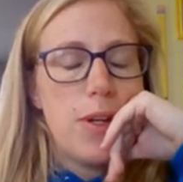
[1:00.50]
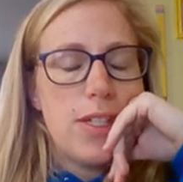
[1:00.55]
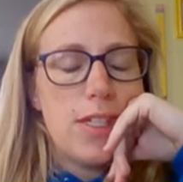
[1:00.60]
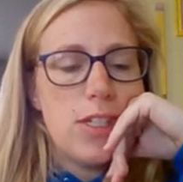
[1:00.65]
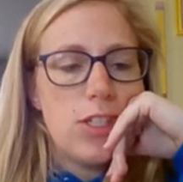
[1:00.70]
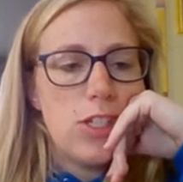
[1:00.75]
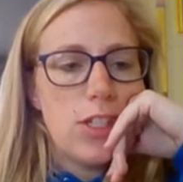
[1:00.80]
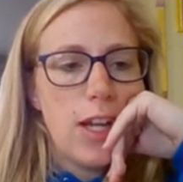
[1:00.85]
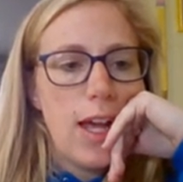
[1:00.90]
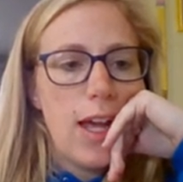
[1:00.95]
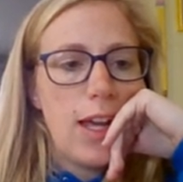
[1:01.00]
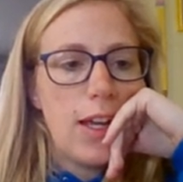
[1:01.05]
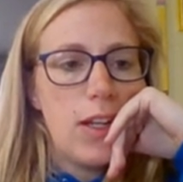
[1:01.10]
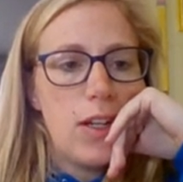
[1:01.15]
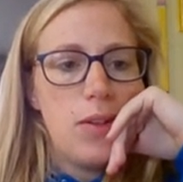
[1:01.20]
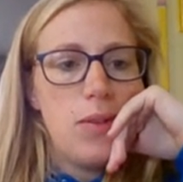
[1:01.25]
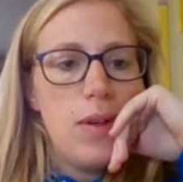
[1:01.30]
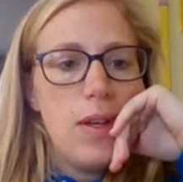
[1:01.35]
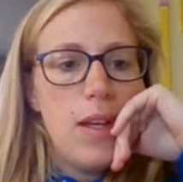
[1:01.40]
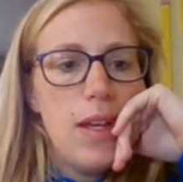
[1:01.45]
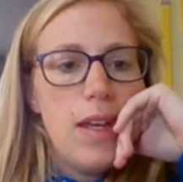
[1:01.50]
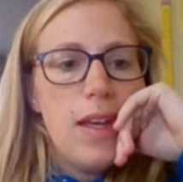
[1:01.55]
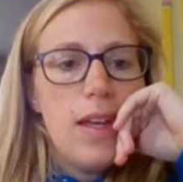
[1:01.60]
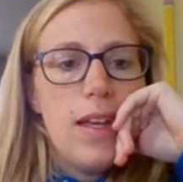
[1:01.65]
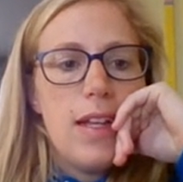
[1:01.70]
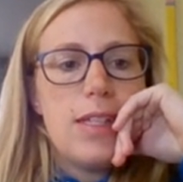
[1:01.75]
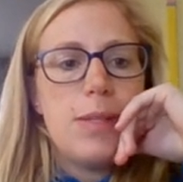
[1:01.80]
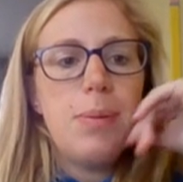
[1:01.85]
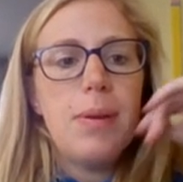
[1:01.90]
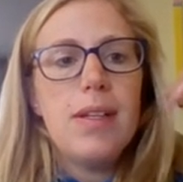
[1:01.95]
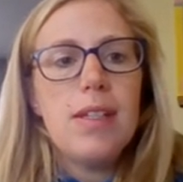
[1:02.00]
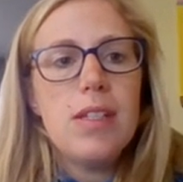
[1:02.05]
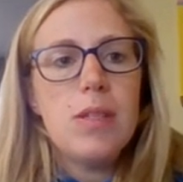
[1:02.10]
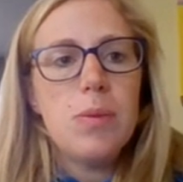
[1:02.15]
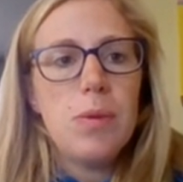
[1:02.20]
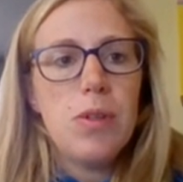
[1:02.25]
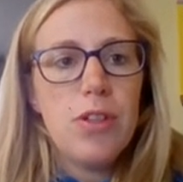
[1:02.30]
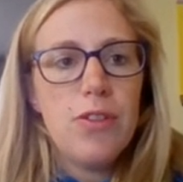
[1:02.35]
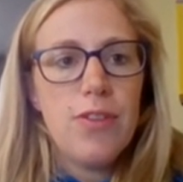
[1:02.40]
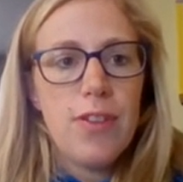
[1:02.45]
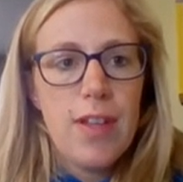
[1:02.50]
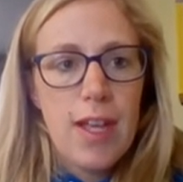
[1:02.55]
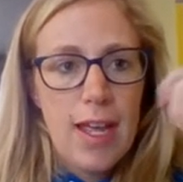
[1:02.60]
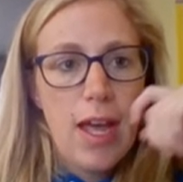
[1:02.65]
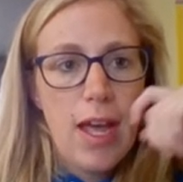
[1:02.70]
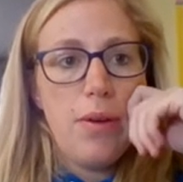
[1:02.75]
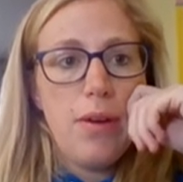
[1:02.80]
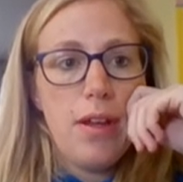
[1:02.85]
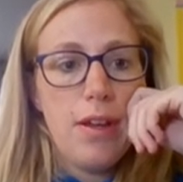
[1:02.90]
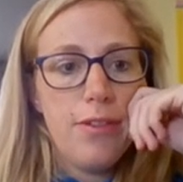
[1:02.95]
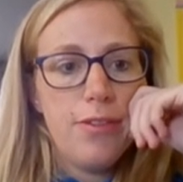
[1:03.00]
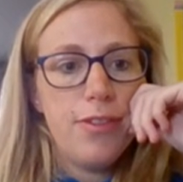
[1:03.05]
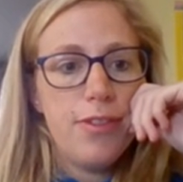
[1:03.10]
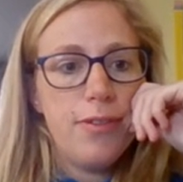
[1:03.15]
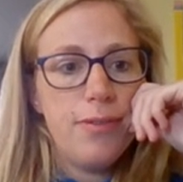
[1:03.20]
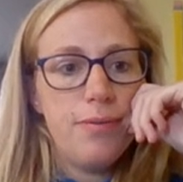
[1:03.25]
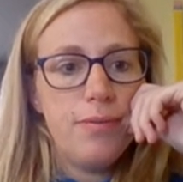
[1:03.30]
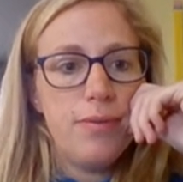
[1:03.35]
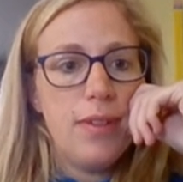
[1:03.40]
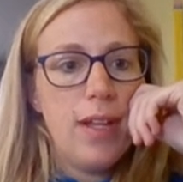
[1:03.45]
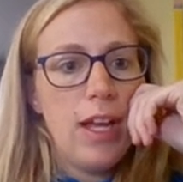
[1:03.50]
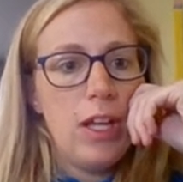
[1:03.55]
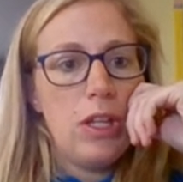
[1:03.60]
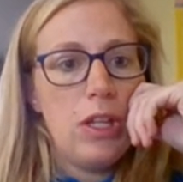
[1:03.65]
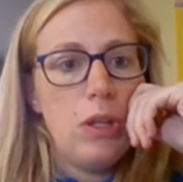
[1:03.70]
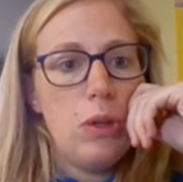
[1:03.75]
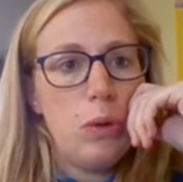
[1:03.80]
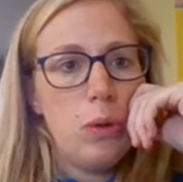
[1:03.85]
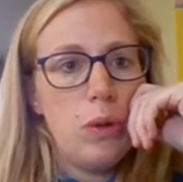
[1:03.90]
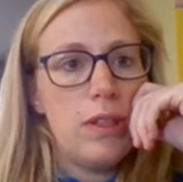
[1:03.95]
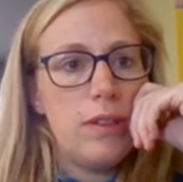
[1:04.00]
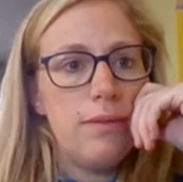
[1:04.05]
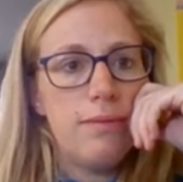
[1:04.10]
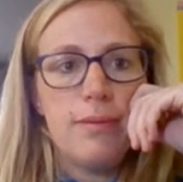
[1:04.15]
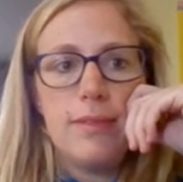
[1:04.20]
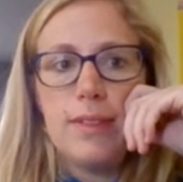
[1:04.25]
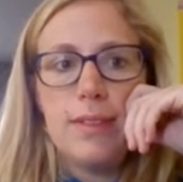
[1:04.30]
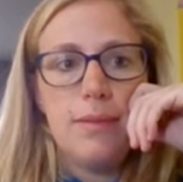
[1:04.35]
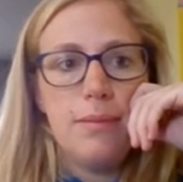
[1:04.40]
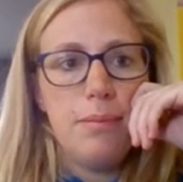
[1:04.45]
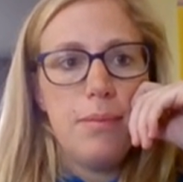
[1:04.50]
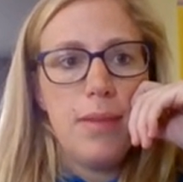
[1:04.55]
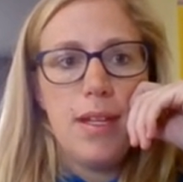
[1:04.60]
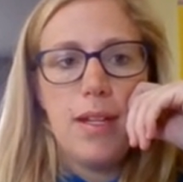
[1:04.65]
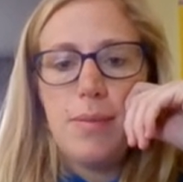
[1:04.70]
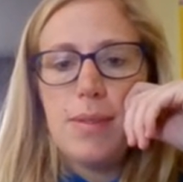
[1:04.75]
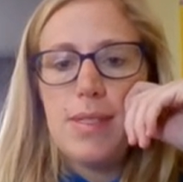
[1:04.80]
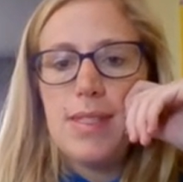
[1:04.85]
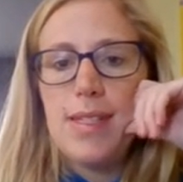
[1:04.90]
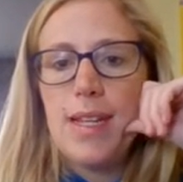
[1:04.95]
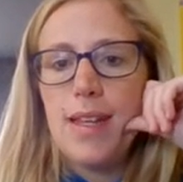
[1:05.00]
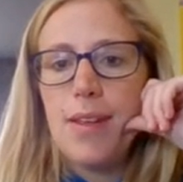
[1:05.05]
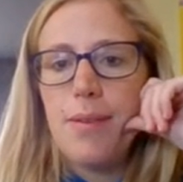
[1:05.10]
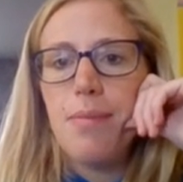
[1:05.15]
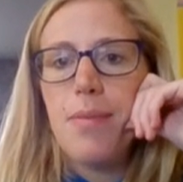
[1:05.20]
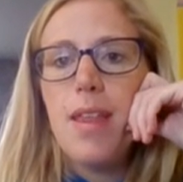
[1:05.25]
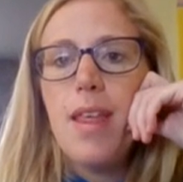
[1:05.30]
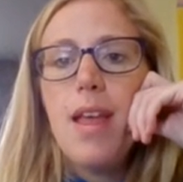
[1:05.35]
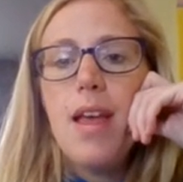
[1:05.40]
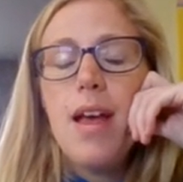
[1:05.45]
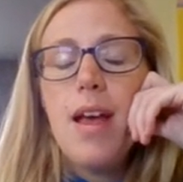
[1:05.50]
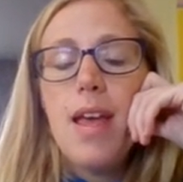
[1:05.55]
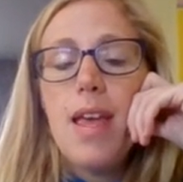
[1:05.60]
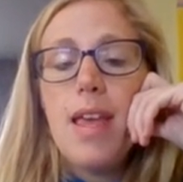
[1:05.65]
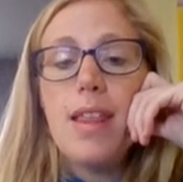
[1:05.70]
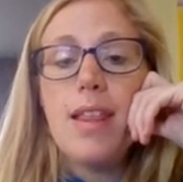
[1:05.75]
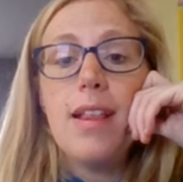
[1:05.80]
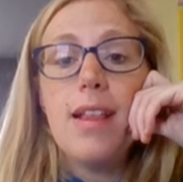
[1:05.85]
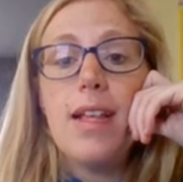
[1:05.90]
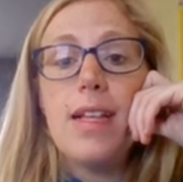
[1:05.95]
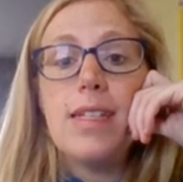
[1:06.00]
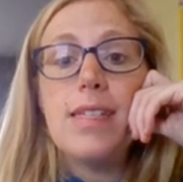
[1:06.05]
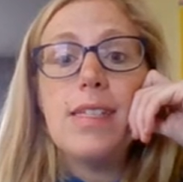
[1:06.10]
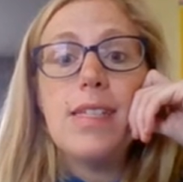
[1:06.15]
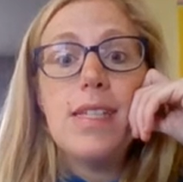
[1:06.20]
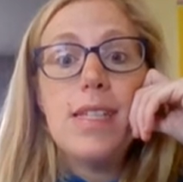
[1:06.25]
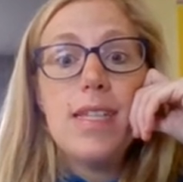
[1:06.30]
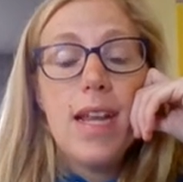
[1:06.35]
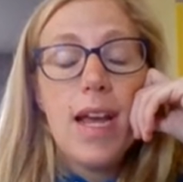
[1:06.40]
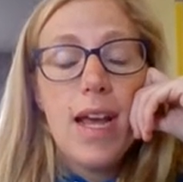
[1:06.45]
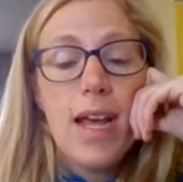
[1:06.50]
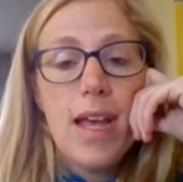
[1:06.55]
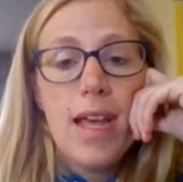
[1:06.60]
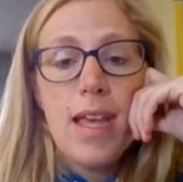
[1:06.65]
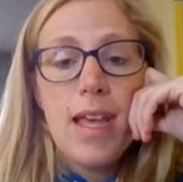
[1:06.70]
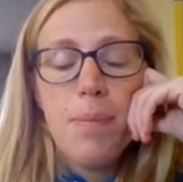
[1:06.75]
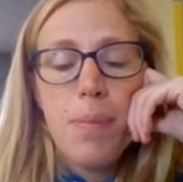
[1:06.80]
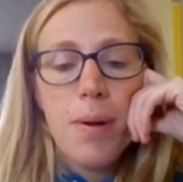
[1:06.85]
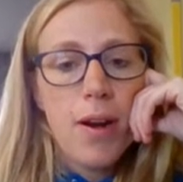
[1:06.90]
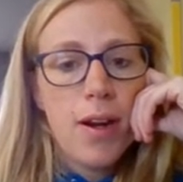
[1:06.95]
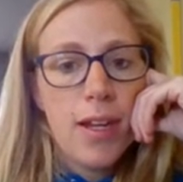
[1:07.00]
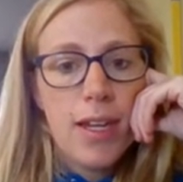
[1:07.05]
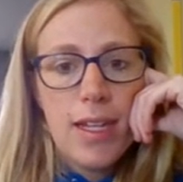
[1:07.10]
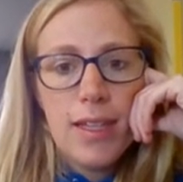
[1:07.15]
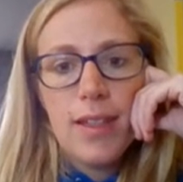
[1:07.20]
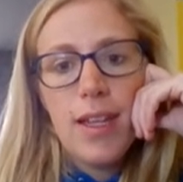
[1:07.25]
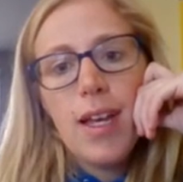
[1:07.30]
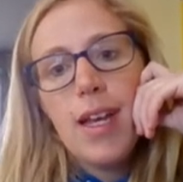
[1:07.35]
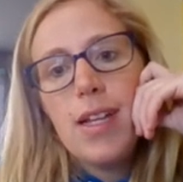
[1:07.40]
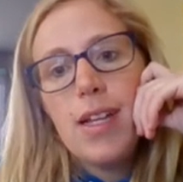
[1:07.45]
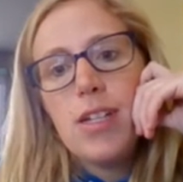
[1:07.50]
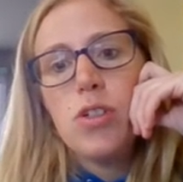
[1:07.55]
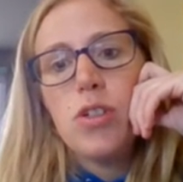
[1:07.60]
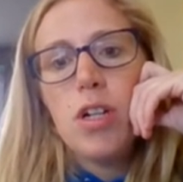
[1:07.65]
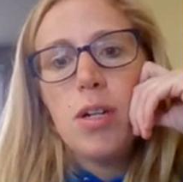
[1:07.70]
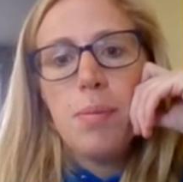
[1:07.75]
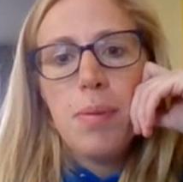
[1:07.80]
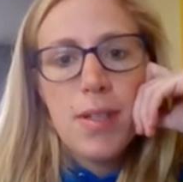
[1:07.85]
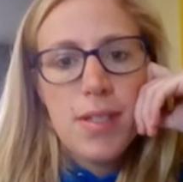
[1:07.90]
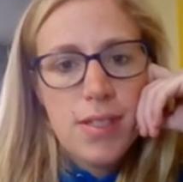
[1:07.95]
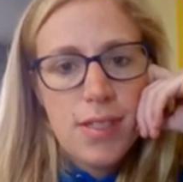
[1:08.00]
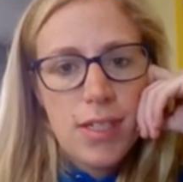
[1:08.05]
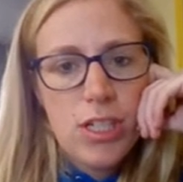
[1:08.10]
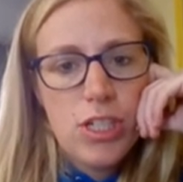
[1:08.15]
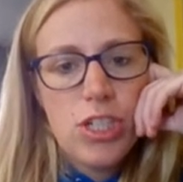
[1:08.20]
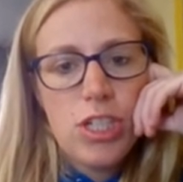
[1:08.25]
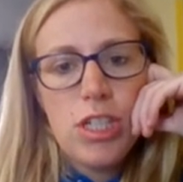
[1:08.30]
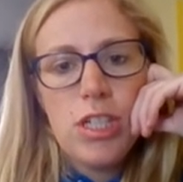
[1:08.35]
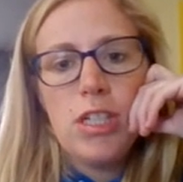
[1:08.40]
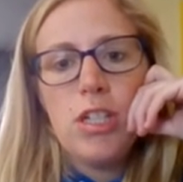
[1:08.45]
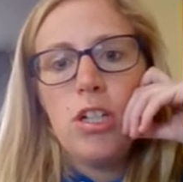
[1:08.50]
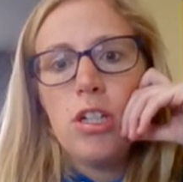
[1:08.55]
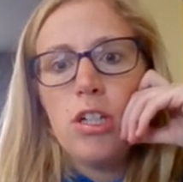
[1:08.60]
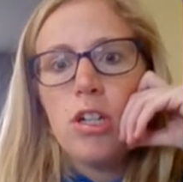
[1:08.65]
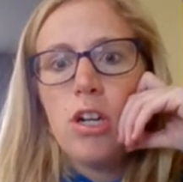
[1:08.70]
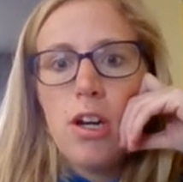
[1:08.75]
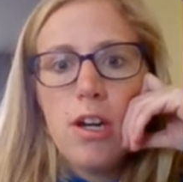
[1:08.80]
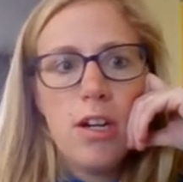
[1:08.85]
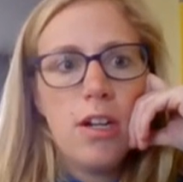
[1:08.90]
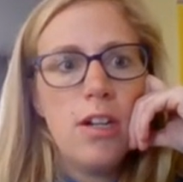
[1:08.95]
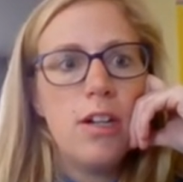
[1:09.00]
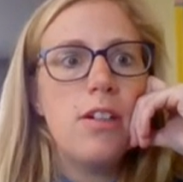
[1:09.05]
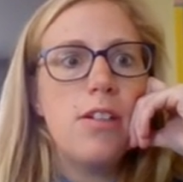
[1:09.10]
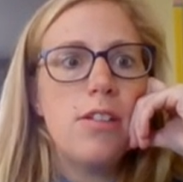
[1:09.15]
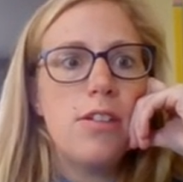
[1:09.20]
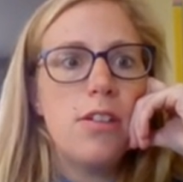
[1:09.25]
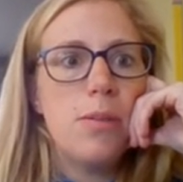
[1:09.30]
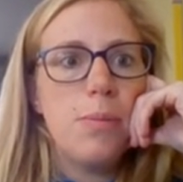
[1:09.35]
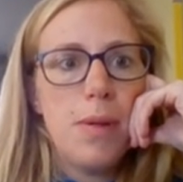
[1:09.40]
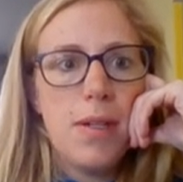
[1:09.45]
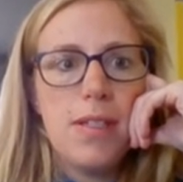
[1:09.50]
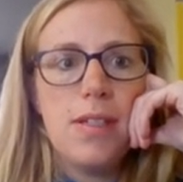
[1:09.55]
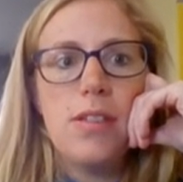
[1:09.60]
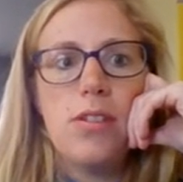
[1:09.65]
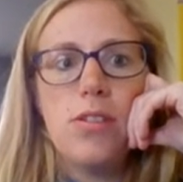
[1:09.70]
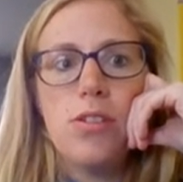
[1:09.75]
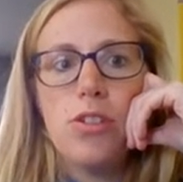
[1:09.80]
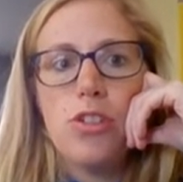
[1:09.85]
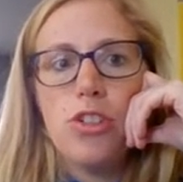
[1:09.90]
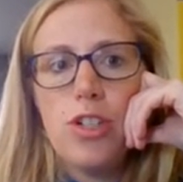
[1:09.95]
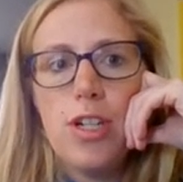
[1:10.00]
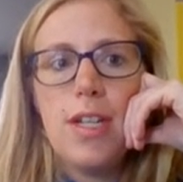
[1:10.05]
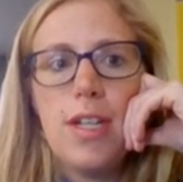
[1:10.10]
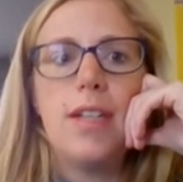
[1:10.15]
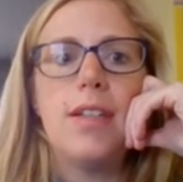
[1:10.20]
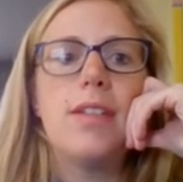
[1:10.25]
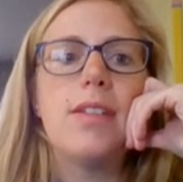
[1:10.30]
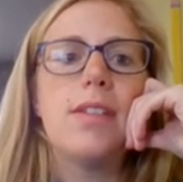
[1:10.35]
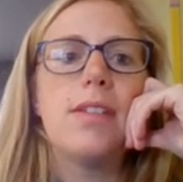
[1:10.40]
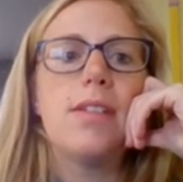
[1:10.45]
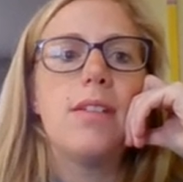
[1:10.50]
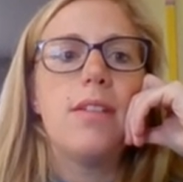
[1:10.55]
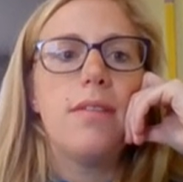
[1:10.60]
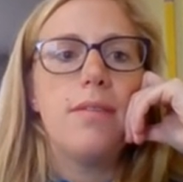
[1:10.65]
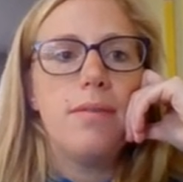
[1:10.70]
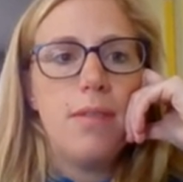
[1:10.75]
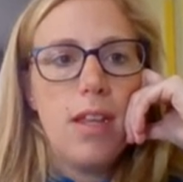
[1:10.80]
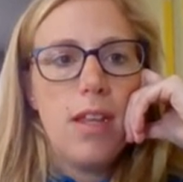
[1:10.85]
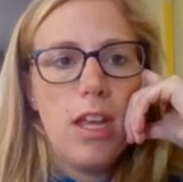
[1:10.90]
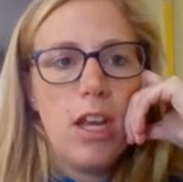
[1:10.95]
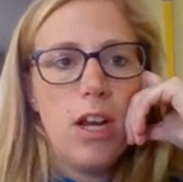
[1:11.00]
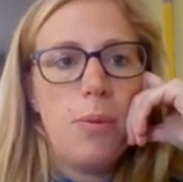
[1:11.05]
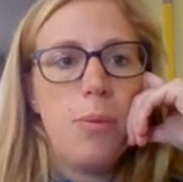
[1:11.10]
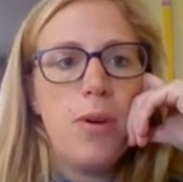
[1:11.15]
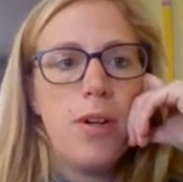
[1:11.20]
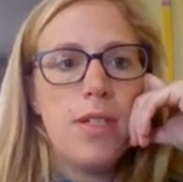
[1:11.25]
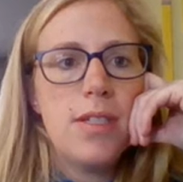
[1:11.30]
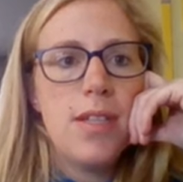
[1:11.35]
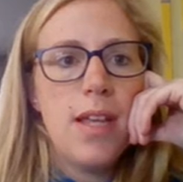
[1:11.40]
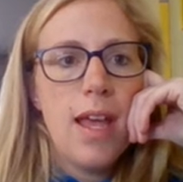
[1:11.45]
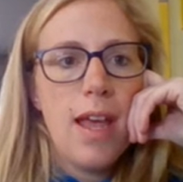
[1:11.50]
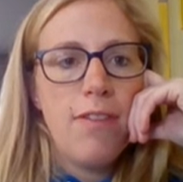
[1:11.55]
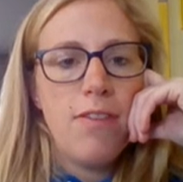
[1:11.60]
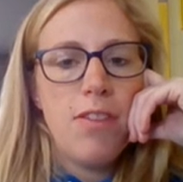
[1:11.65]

in Chicago, it's places where you fly out of, not made a mistake. It is not a parking lot or a bus station or cars or buses or trains. Airports have the